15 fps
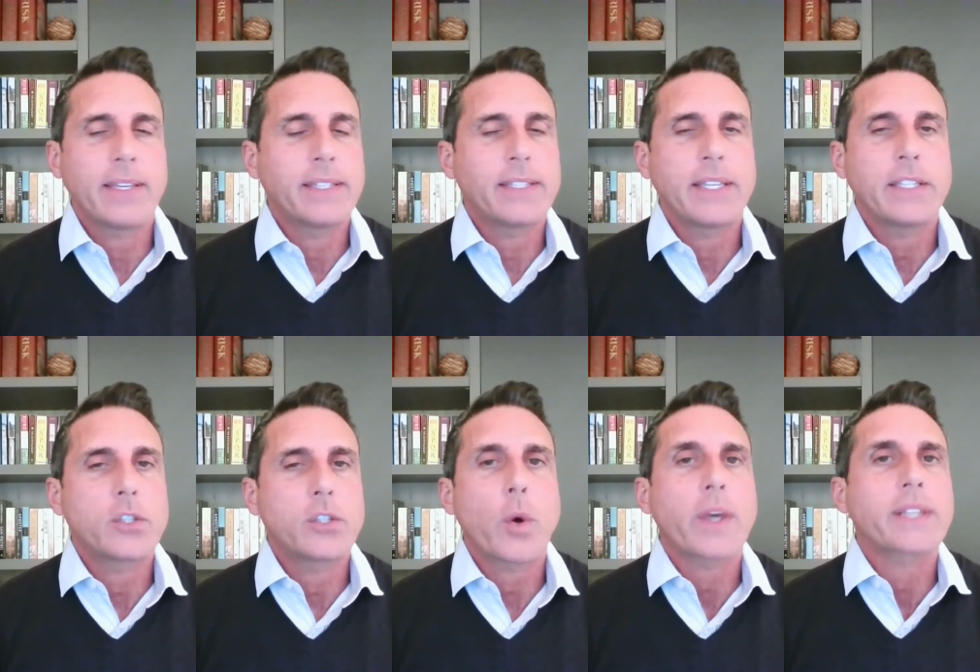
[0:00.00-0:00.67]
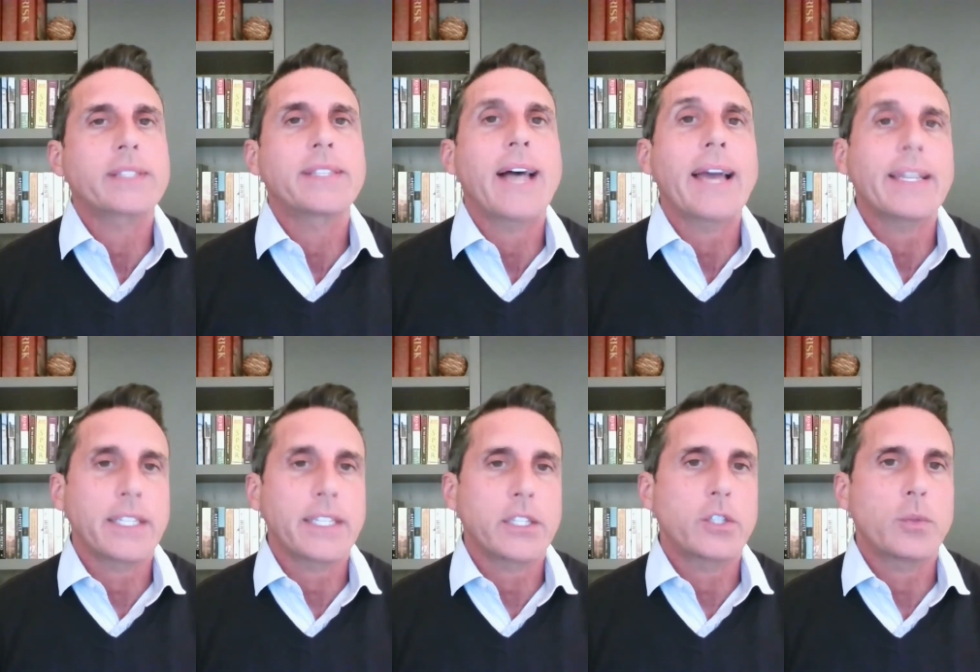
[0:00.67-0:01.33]
It is so
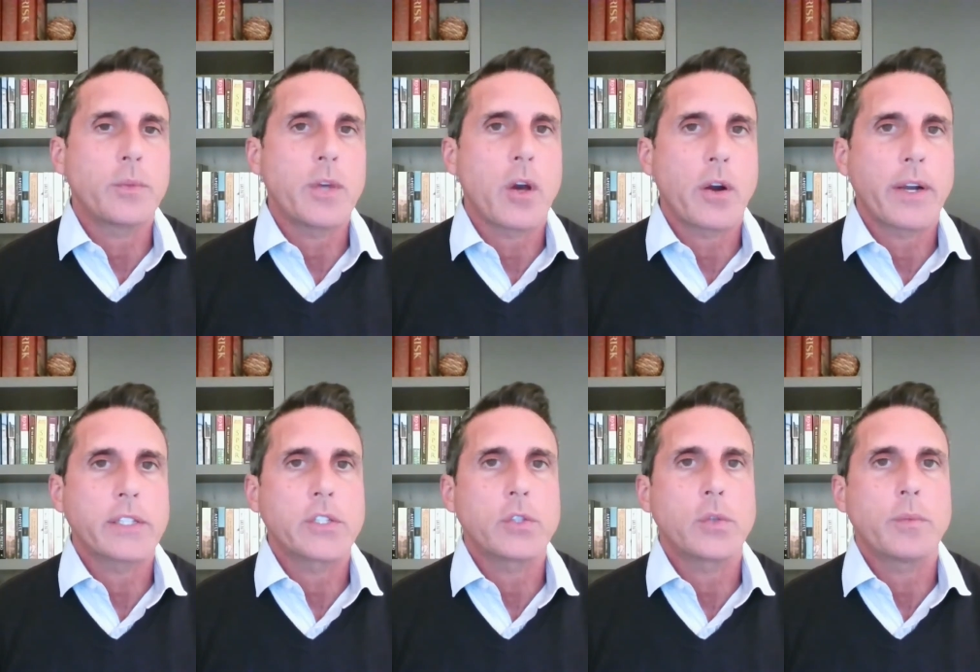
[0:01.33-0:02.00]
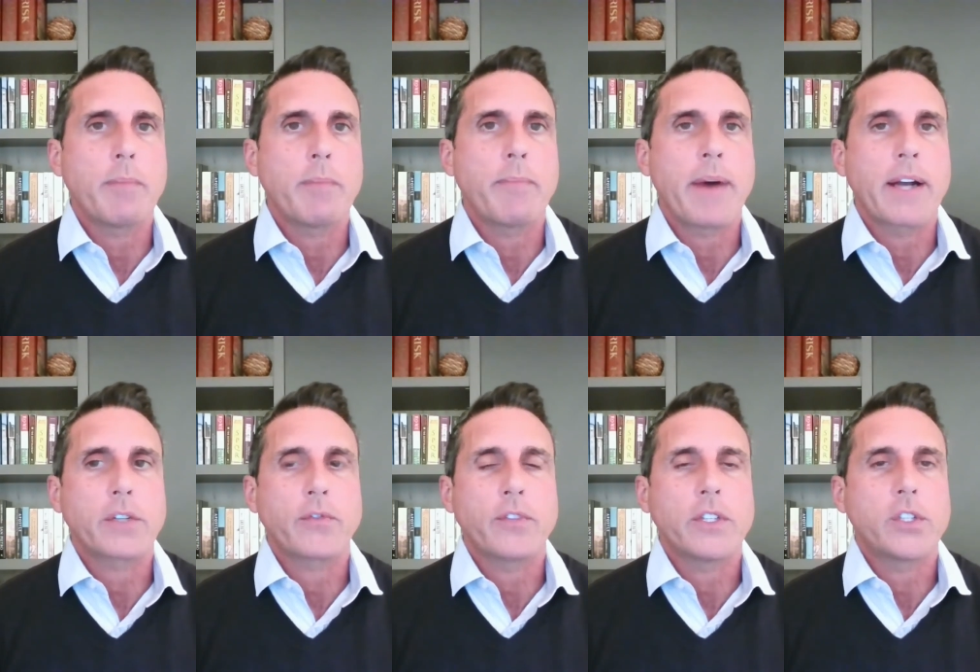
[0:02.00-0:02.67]
exciting, to be honest, to be
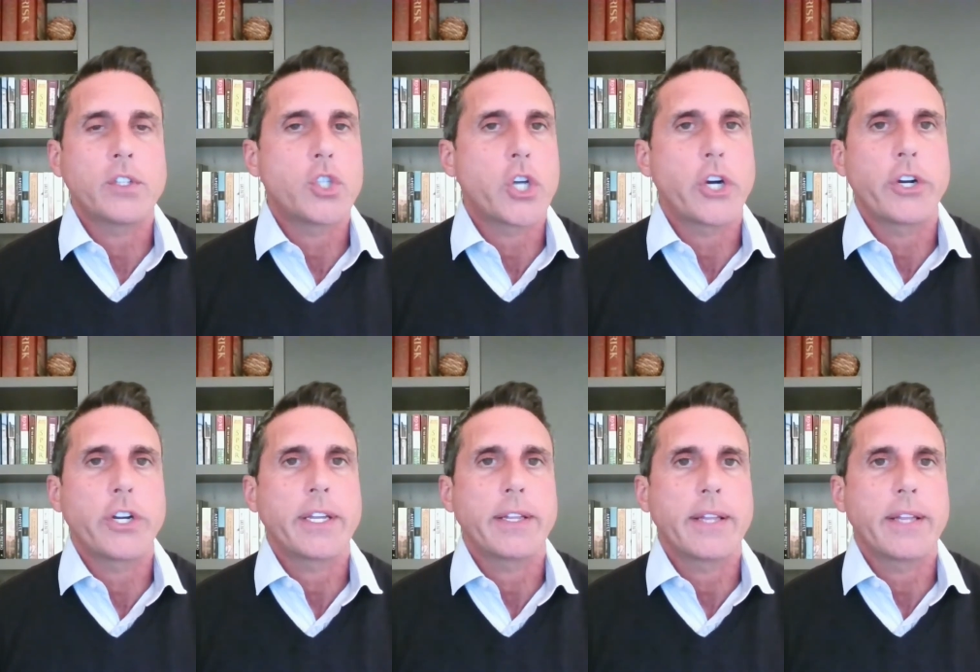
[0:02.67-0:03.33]
part of this journey.